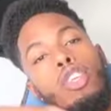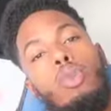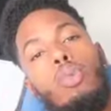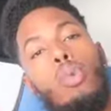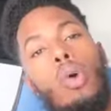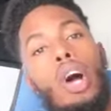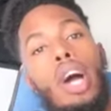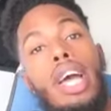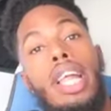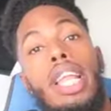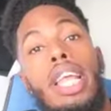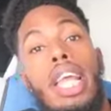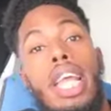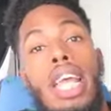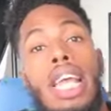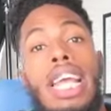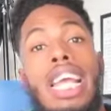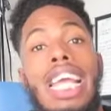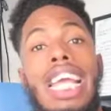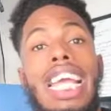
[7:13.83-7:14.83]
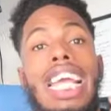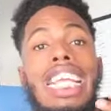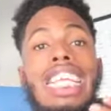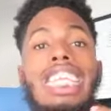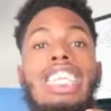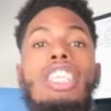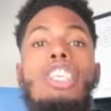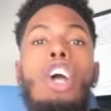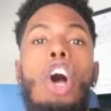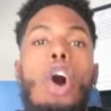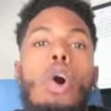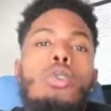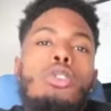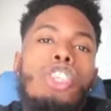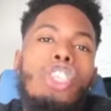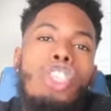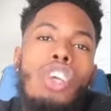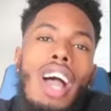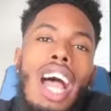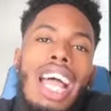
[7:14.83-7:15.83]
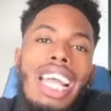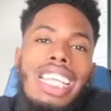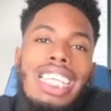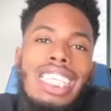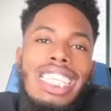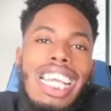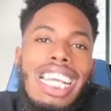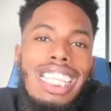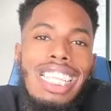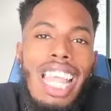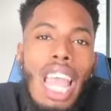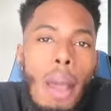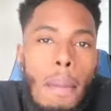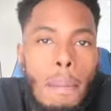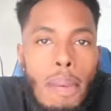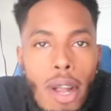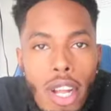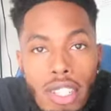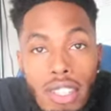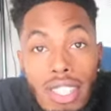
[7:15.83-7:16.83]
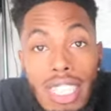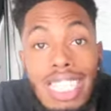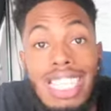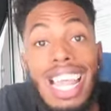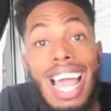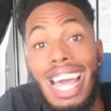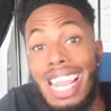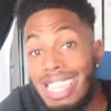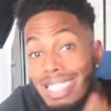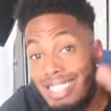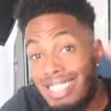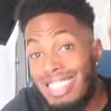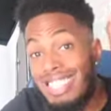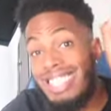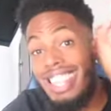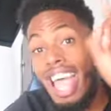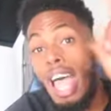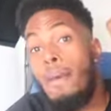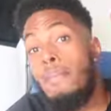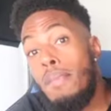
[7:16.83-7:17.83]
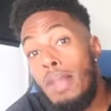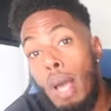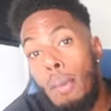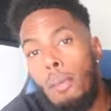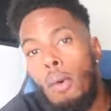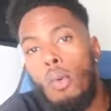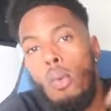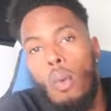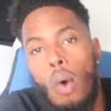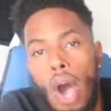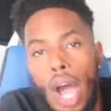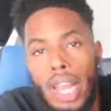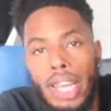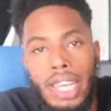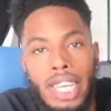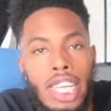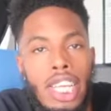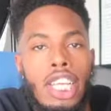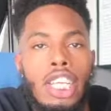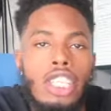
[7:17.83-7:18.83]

you want. Don't try and get that person. That is step number one.